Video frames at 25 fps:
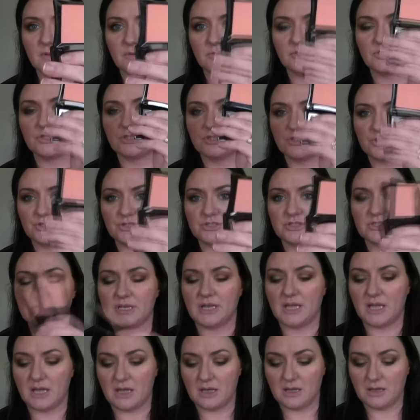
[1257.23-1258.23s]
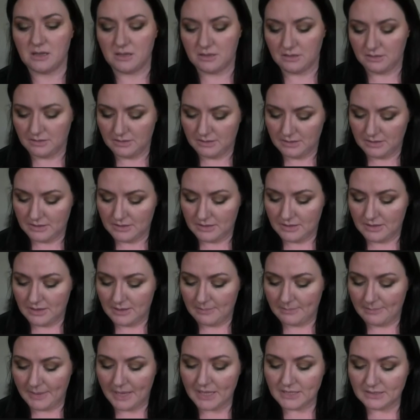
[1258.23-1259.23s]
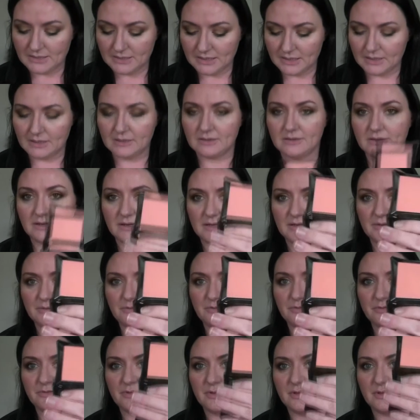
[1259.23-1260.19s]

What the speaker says: which is just a basic kind of